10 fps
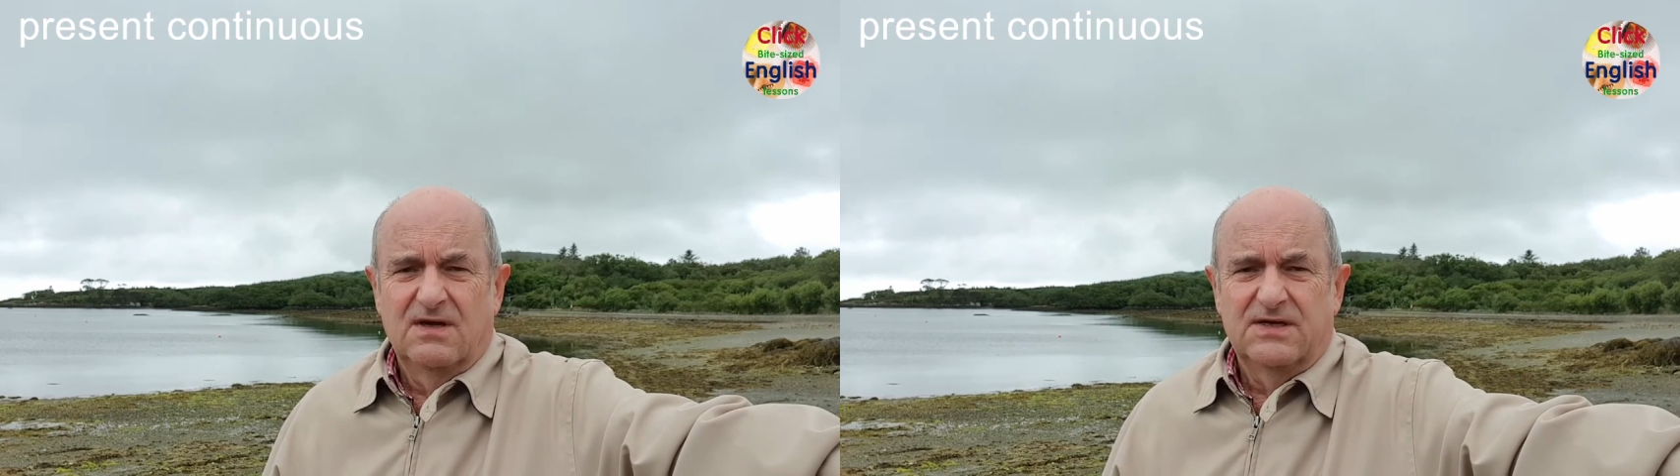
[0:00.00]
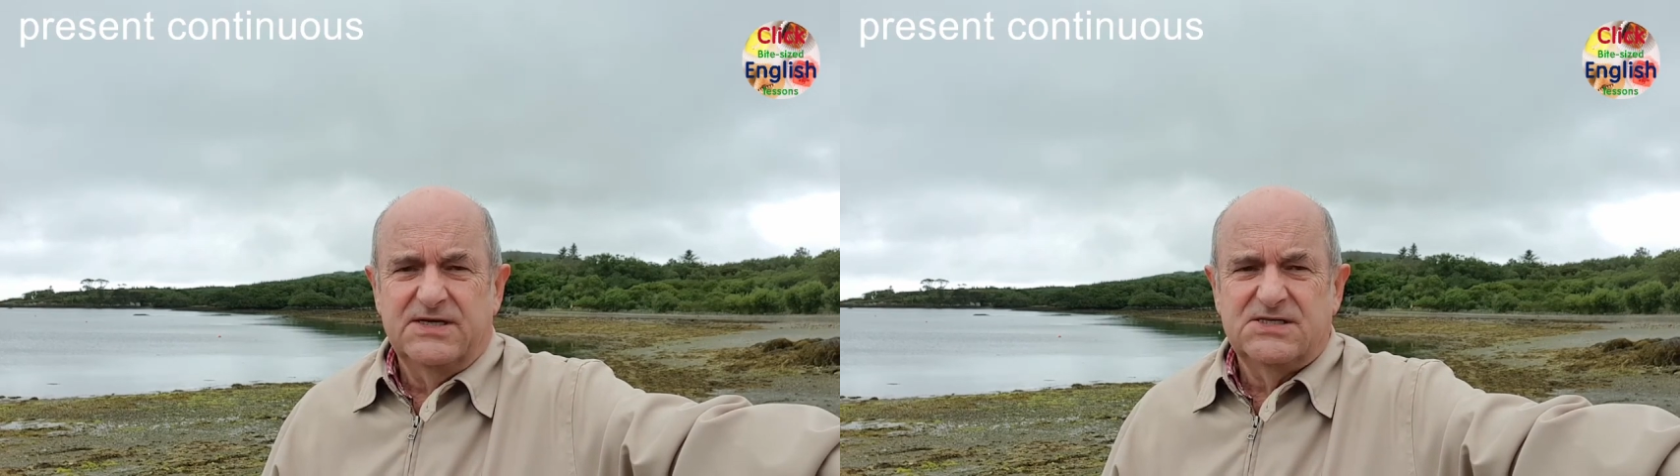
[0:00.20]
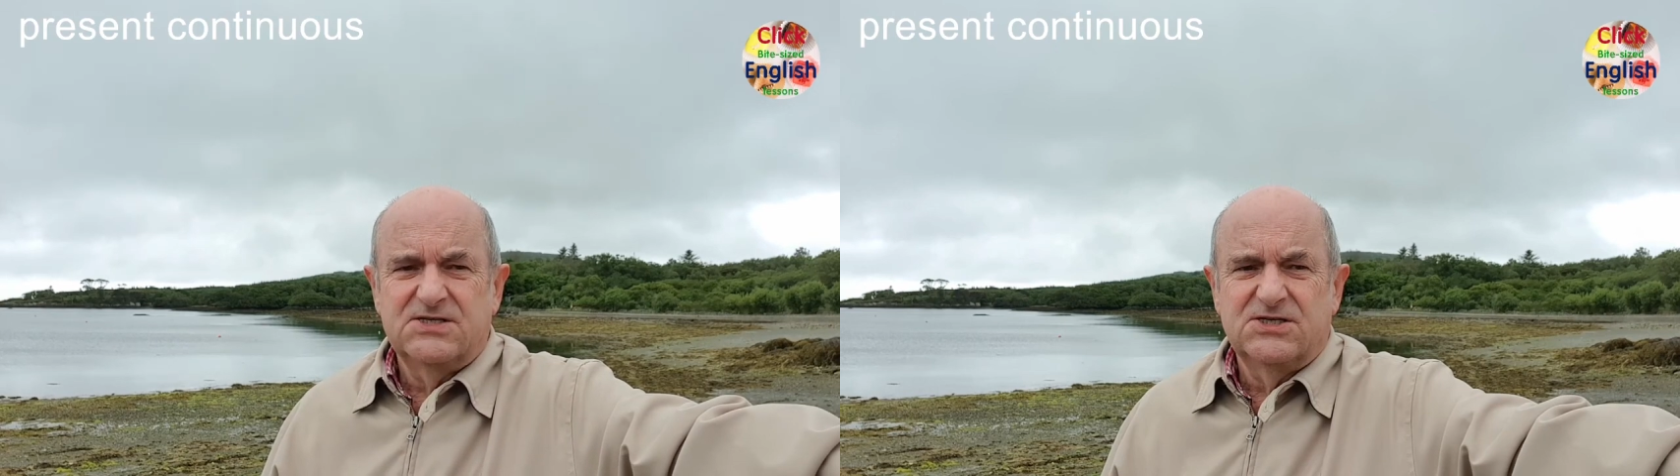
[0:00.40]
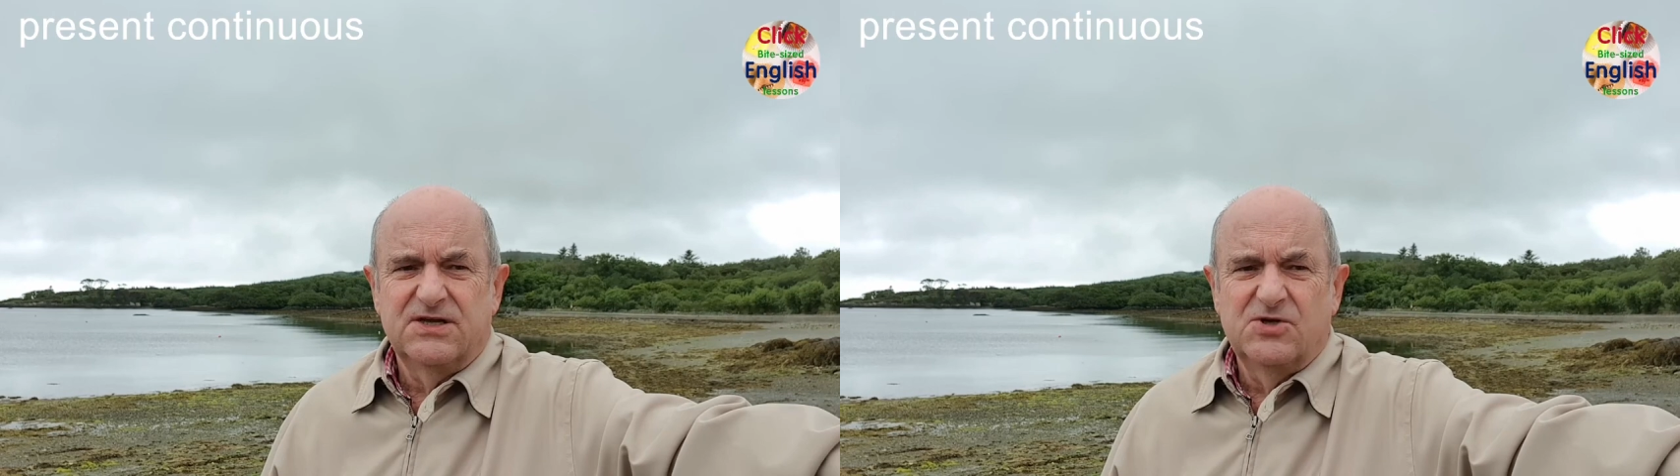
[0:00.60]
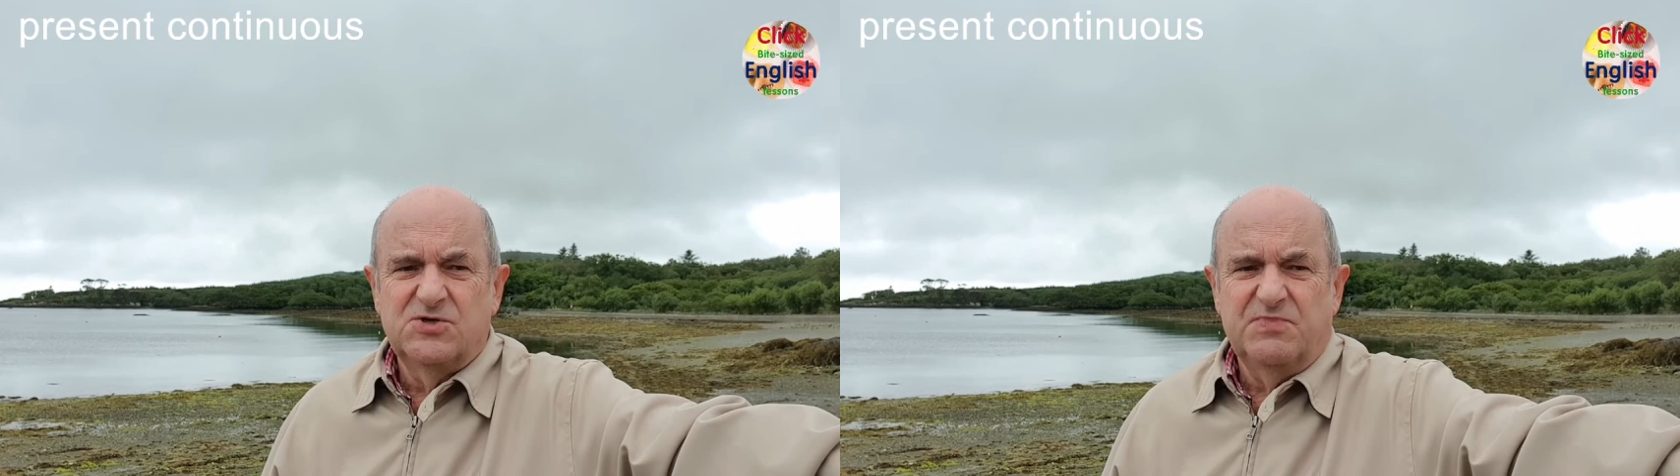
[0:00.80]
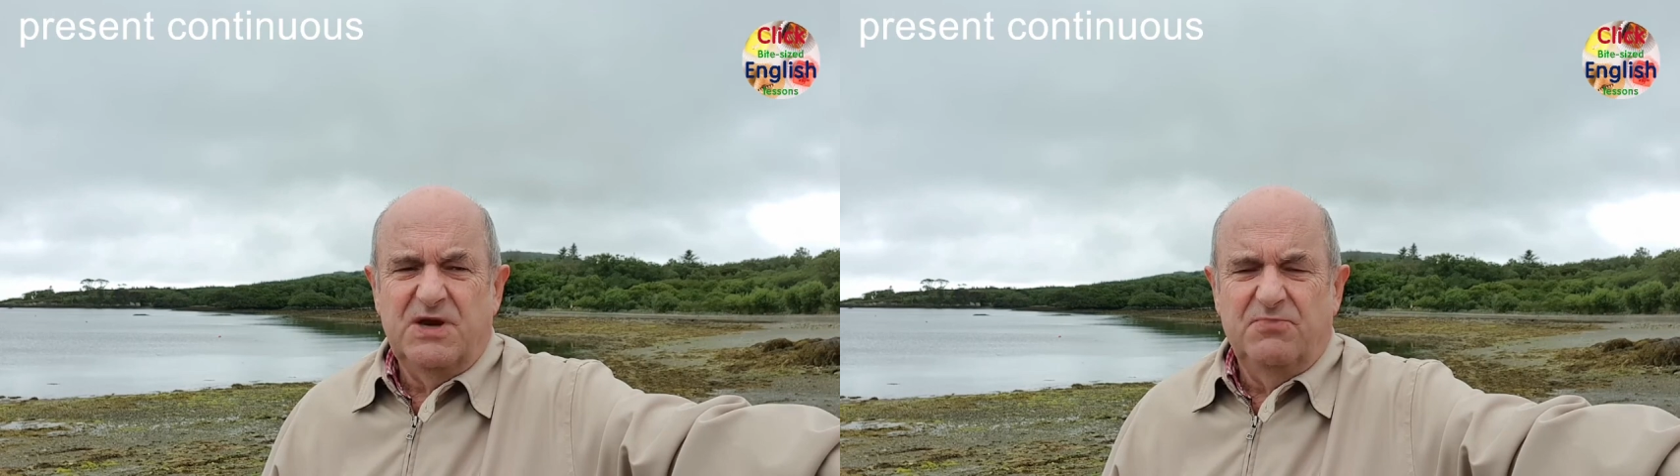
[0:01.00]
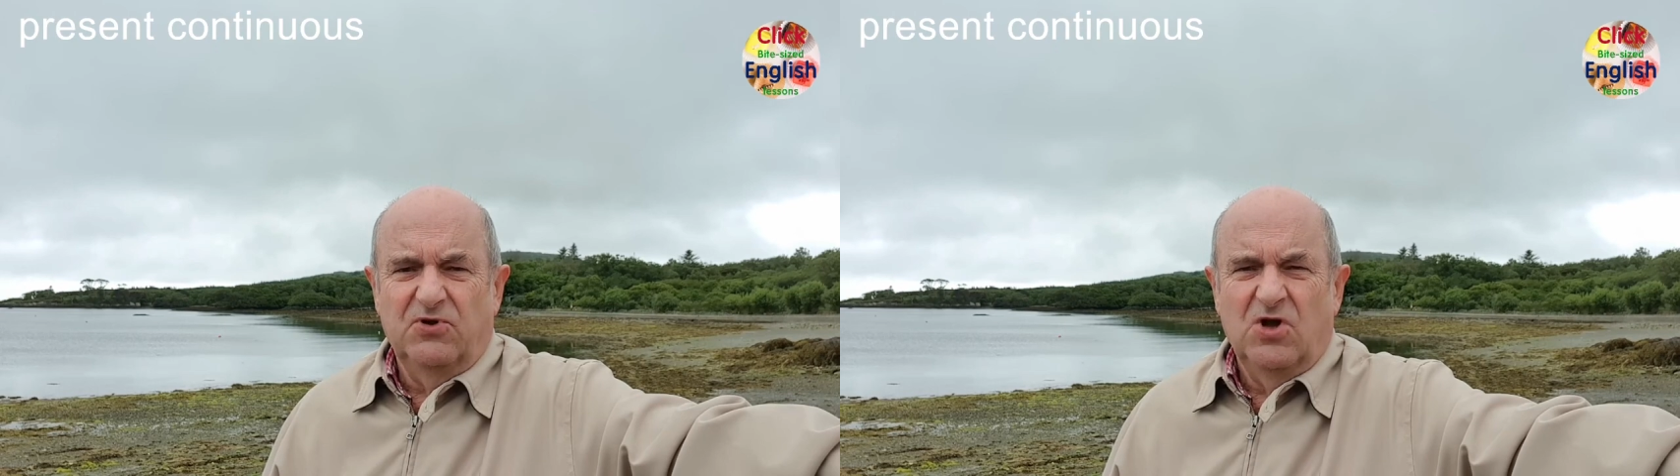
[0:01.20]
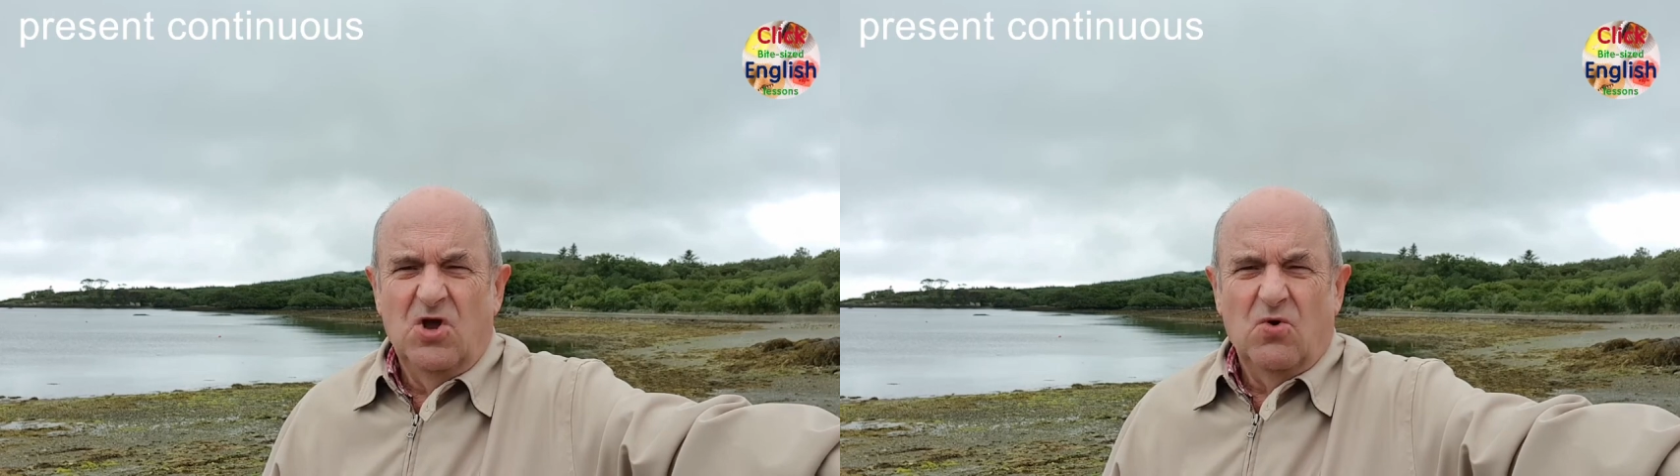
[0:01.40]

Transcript: Listen to those people.